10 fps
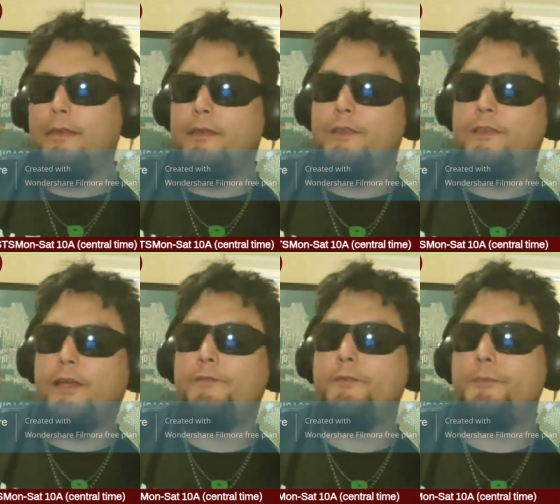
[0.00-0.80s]

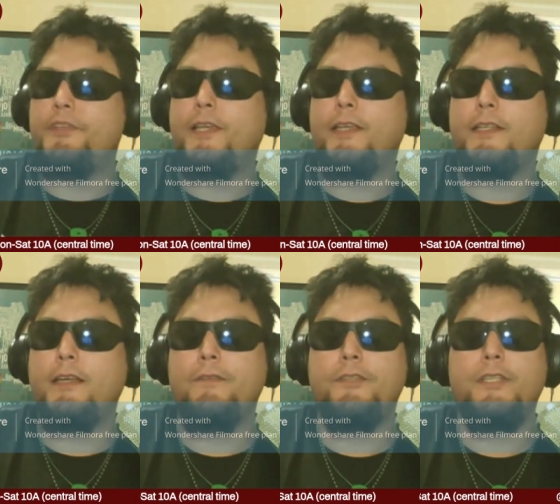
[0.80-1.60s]
self obsessed
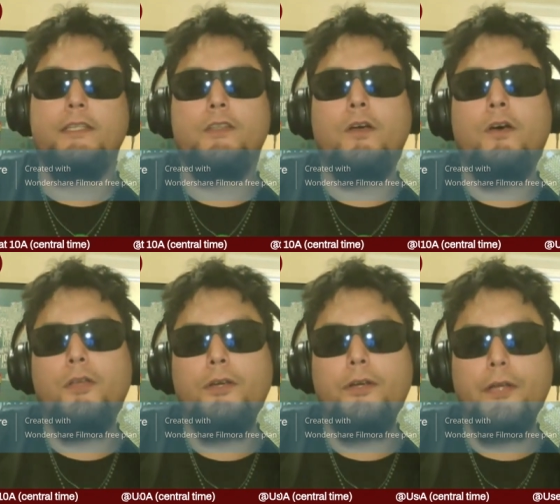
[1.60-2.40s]
conversation. It's all
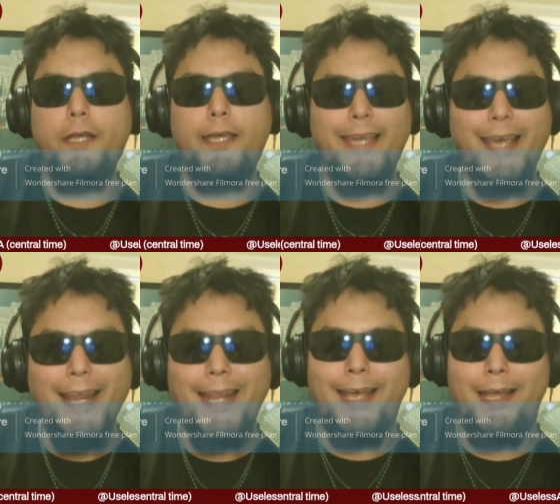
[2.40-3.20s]
you're going to
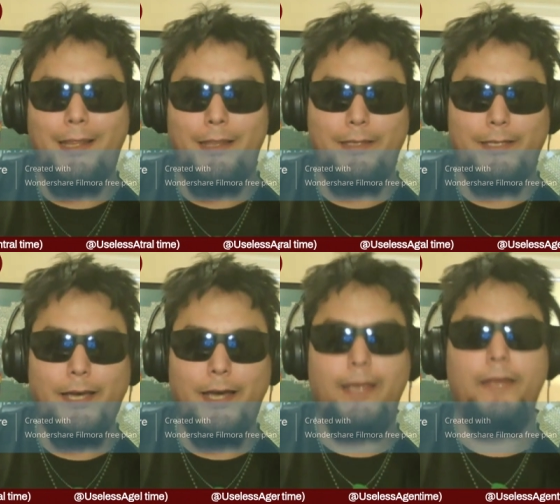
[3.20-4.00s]
get out of this
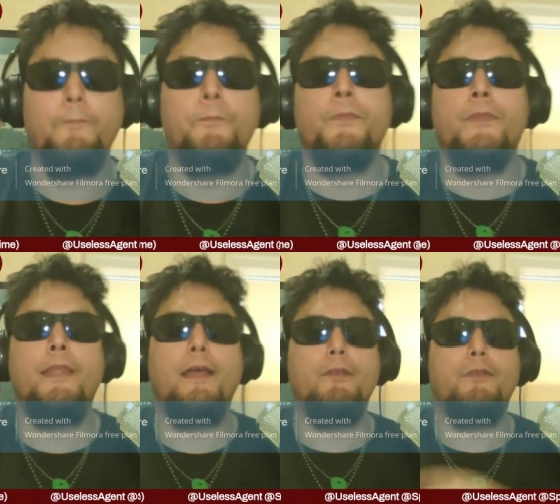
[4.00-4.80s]
guy.
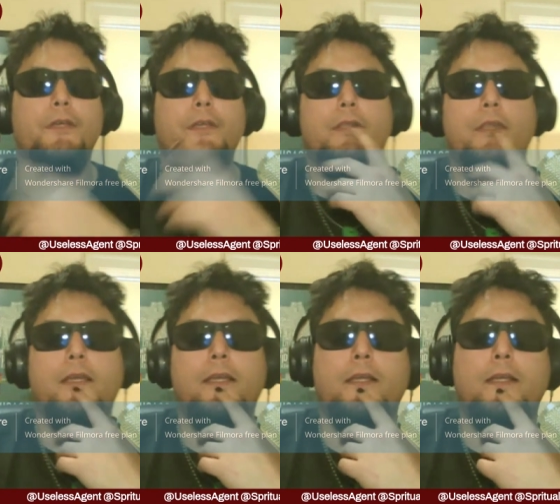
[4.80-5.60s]
Now, look at
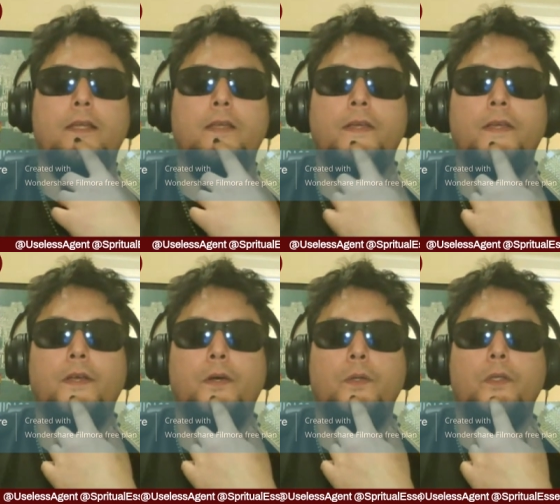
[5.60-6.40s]
the, eh, you
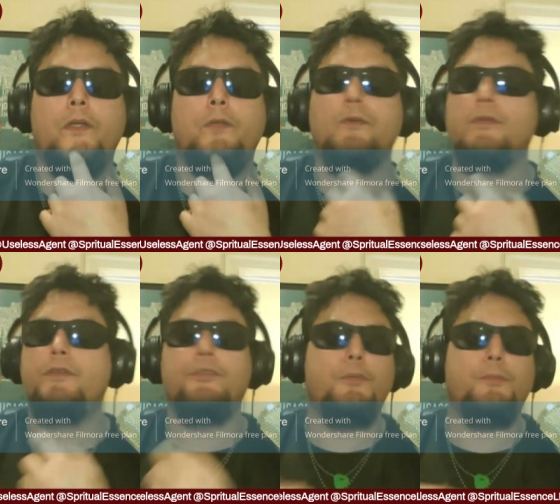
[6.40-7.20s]
know, the, eh,
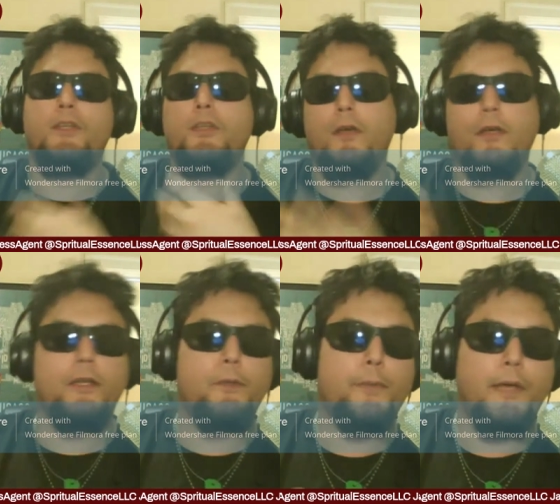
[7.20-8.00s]
you should be
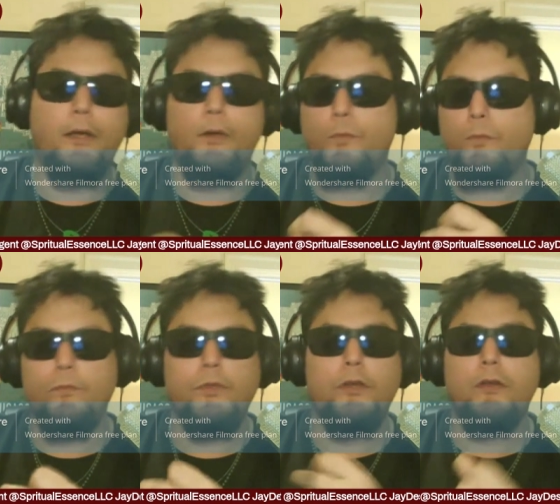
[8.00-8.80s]
talking about,
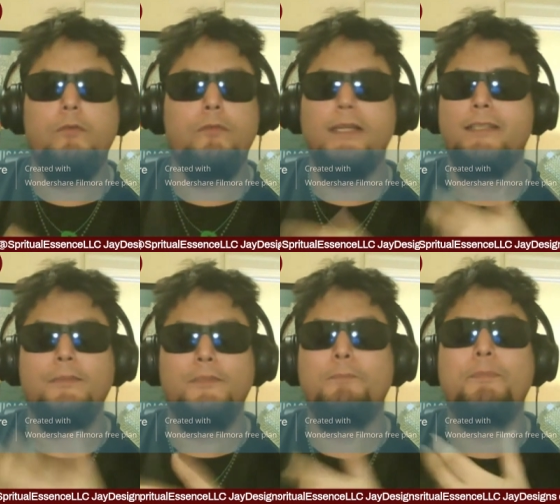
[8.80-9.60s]
you know, like
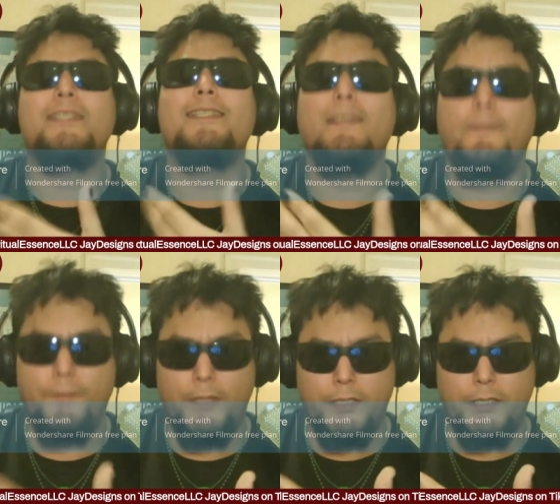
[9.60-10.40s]
some
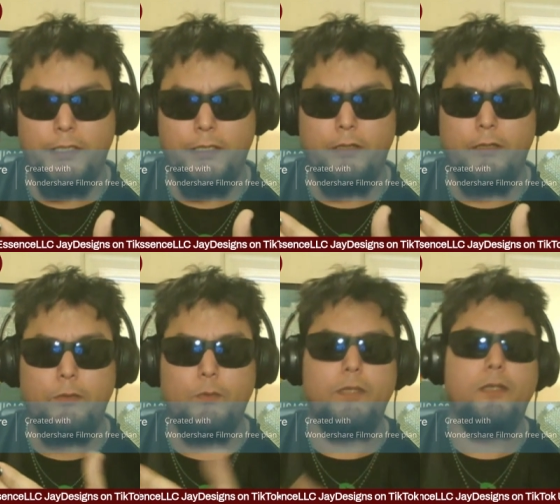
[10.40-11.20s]
specifics, you
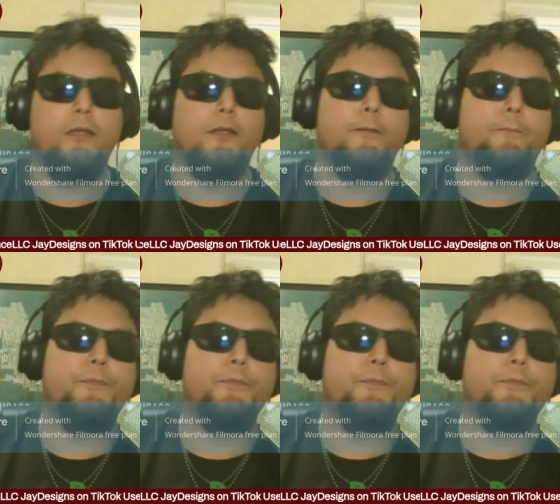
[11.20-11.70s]
know. Uh,